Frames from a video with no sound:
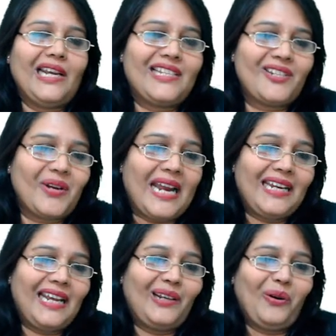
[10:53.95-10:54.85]
it's
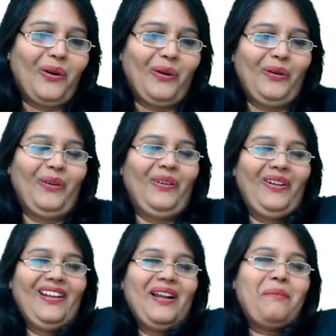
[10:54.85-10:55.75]
trending.
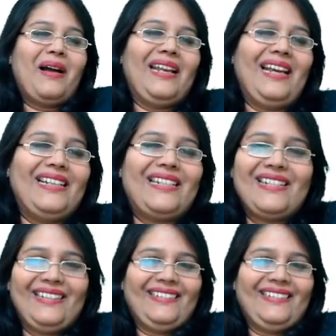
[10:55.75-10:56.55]
No, Manish.